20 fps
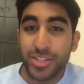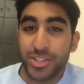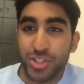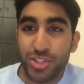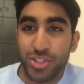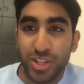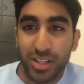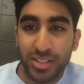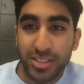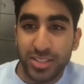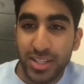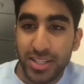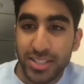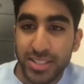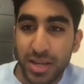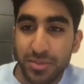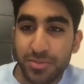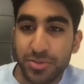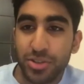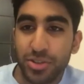Angelita, it's
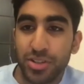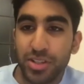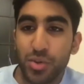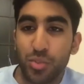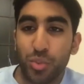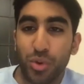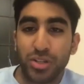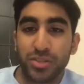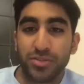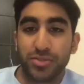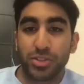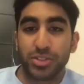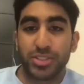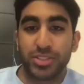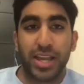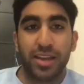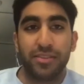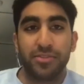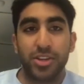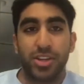absolutely wonderful to
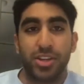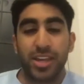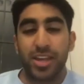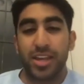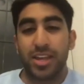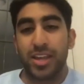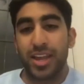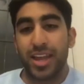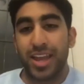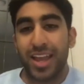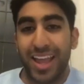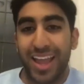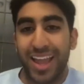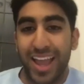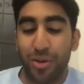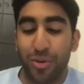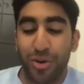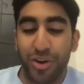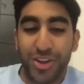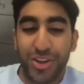have you here.
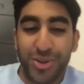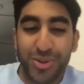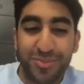How are you?